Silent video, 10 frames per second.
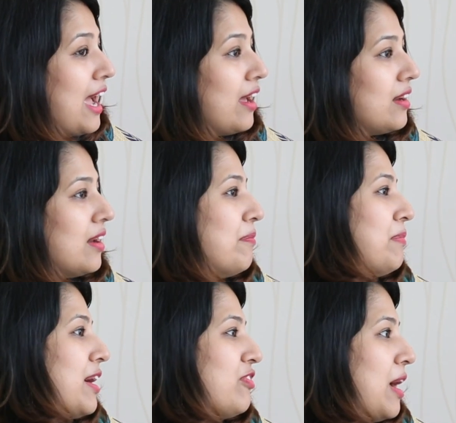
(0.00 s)
And
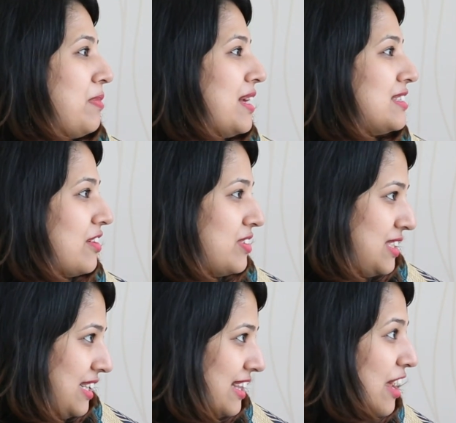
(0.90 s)
my family has never
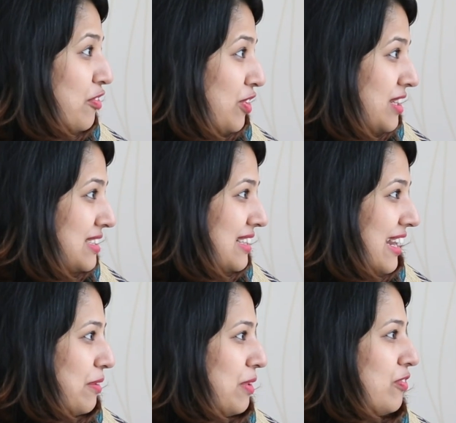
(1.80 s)
seen that phase.
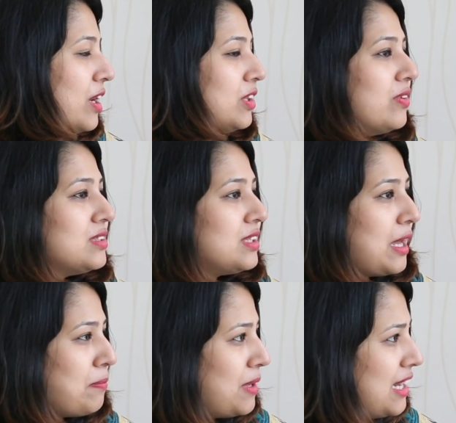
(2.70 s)
Like, my father was a
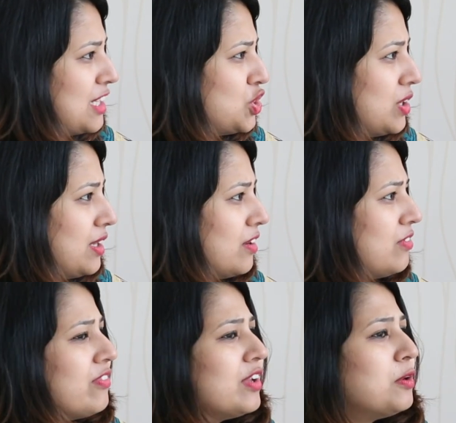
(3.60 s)
chemical engineer.
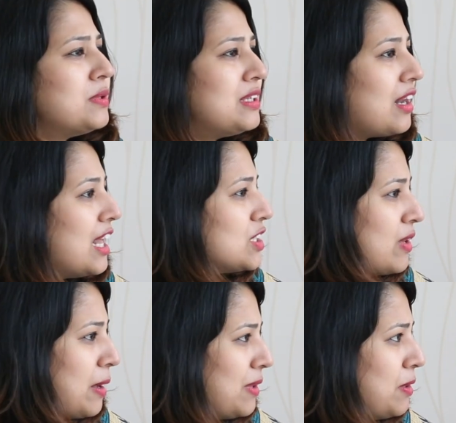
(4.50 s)
We were a middle class
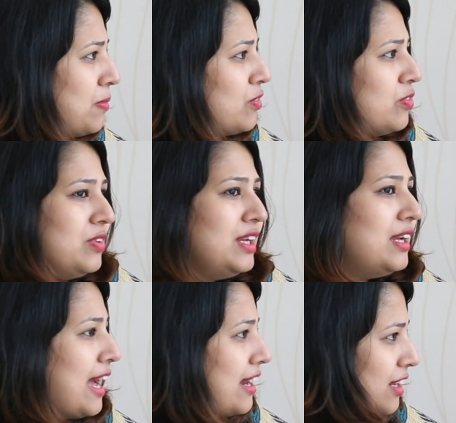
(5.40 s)
family, but
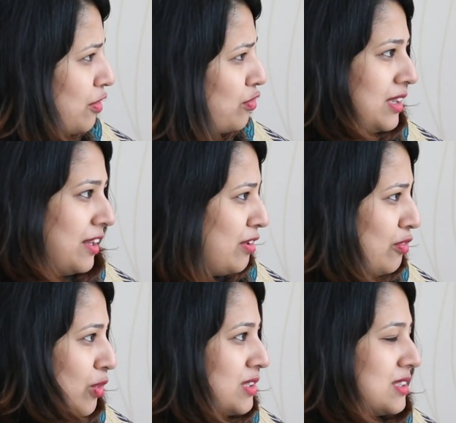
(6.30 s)
we had everything
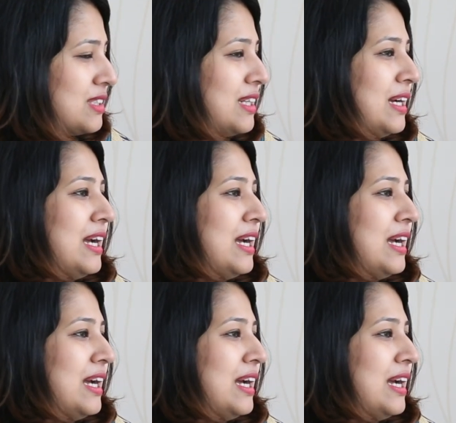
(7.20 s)
we wanted.